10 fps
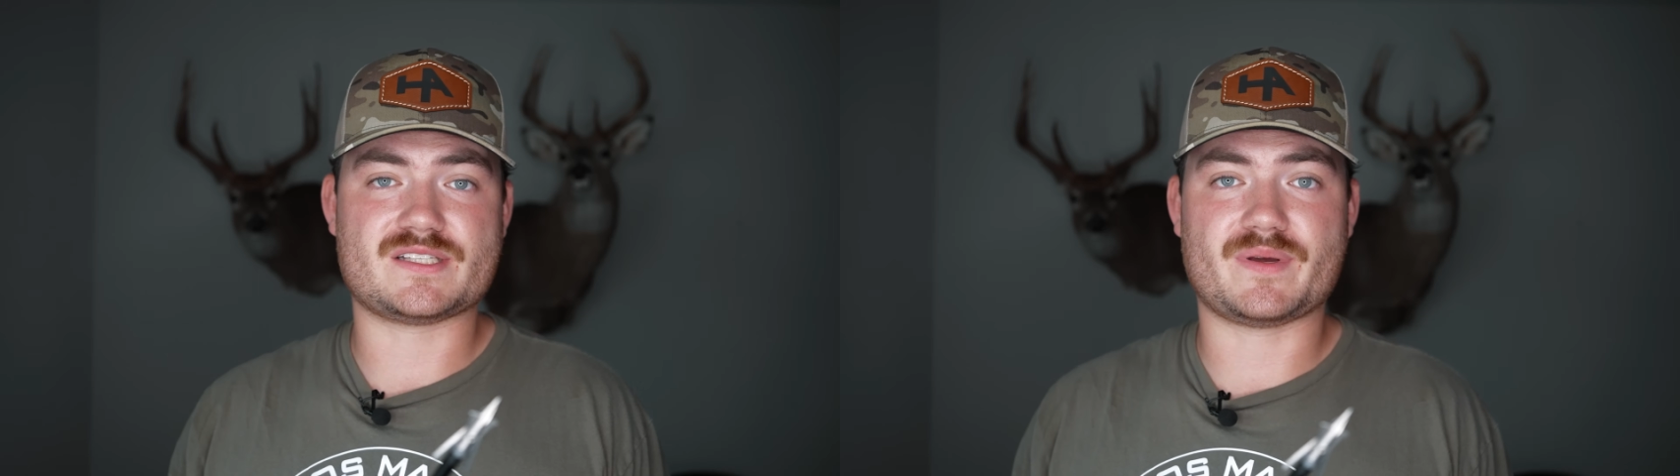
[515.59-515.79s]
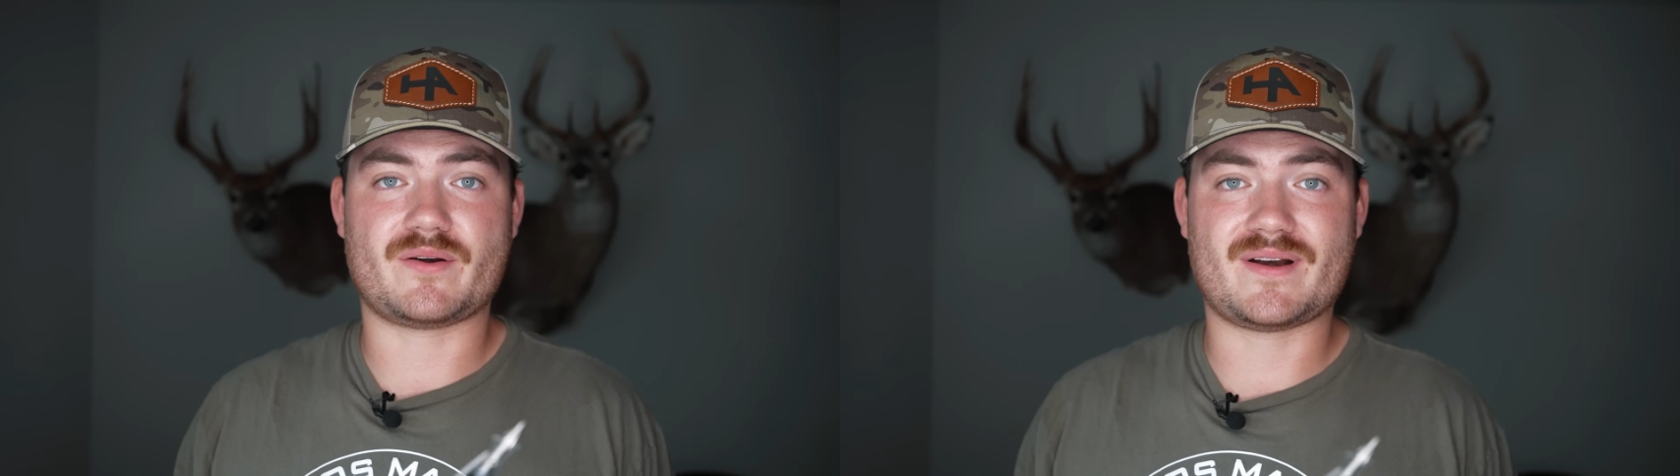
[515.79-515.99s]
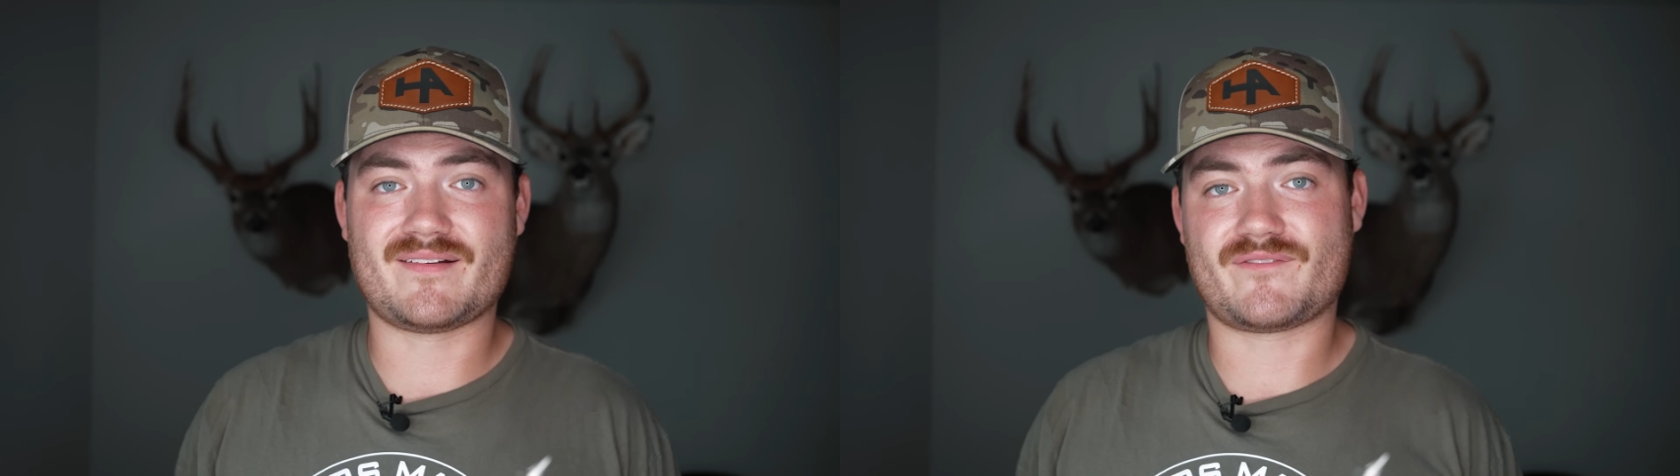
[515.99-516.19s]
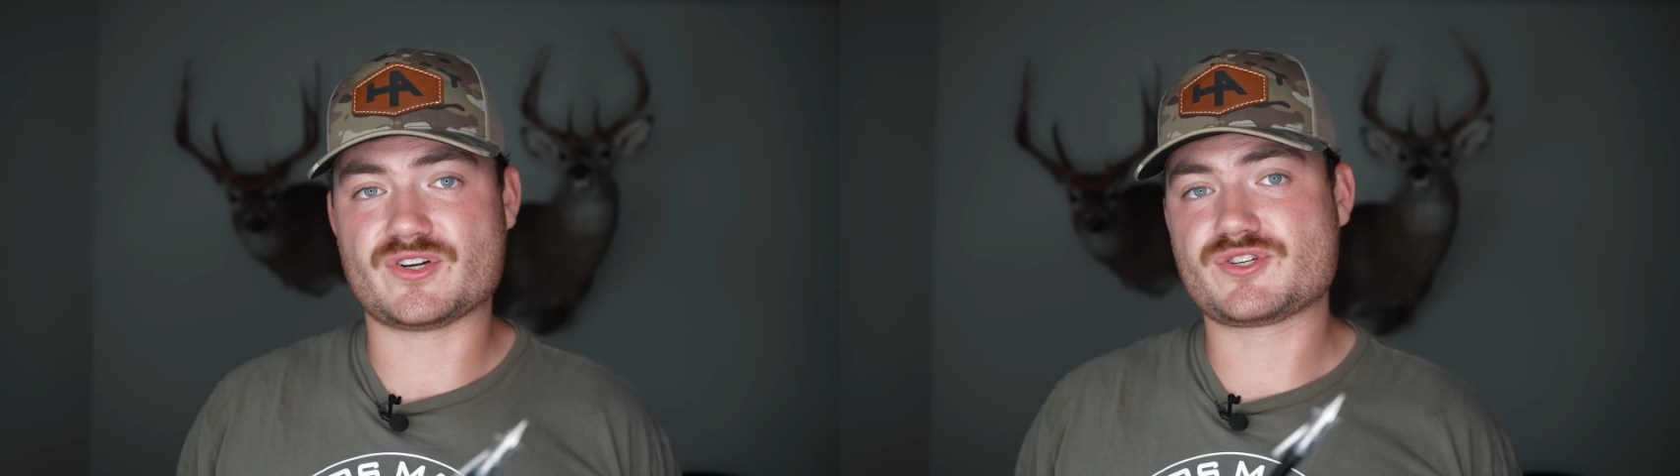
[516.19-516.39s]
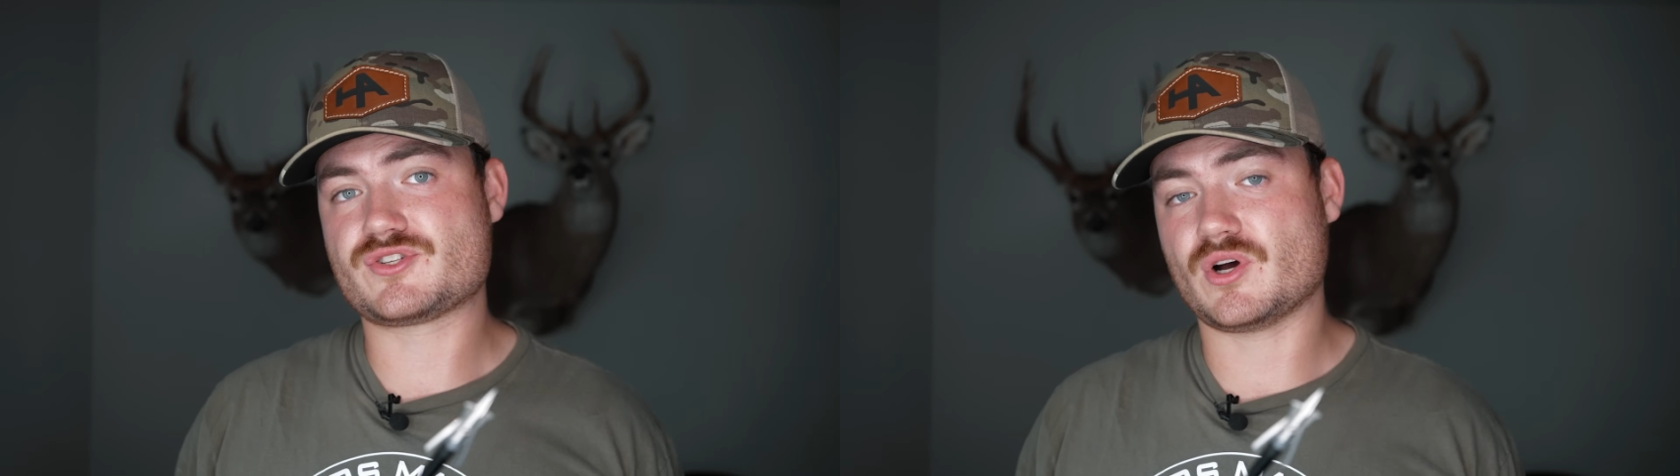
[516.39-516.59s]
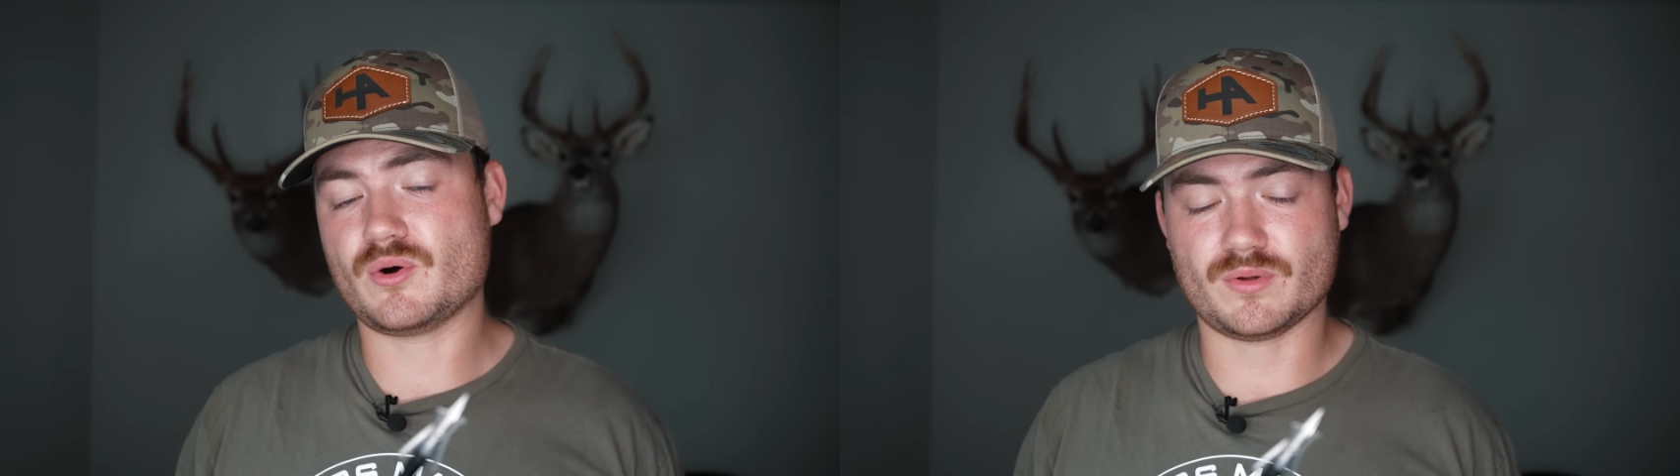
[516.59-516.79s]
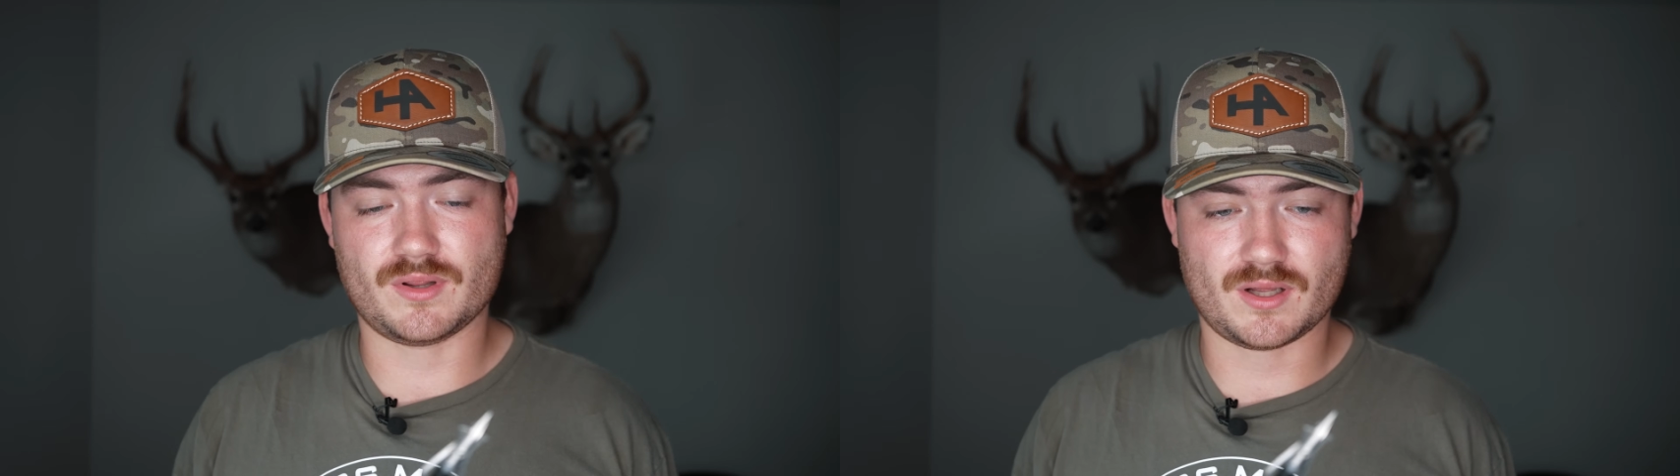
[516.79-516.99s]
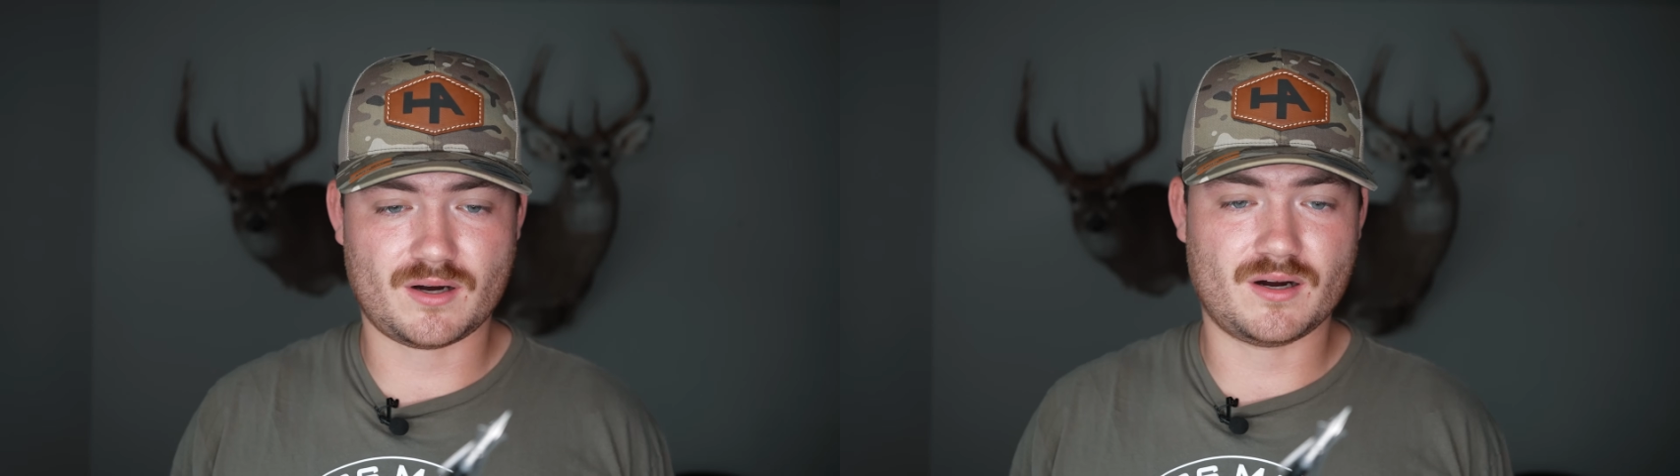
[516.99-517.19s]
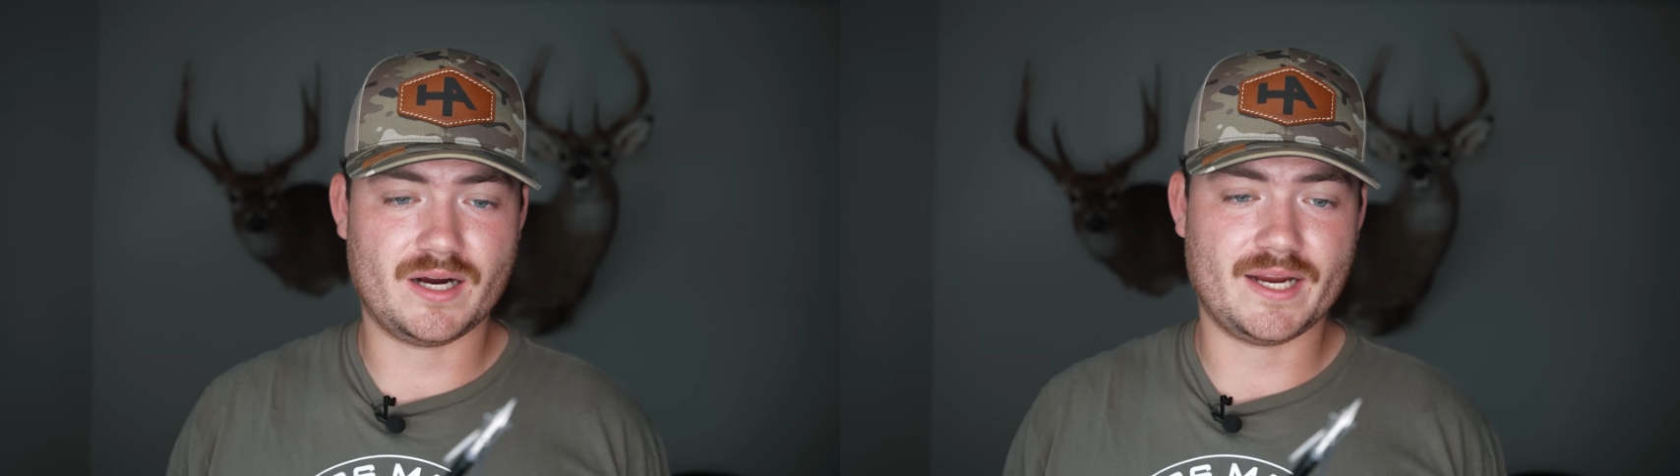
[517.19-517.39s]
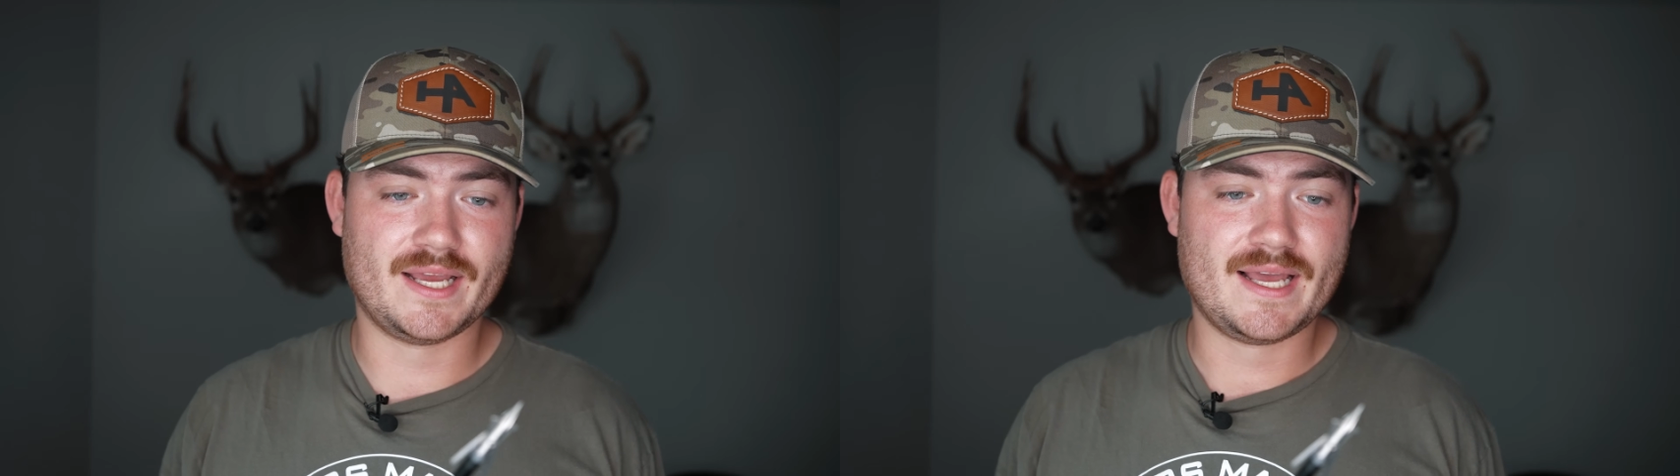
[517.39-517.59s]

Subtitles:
been around for so long,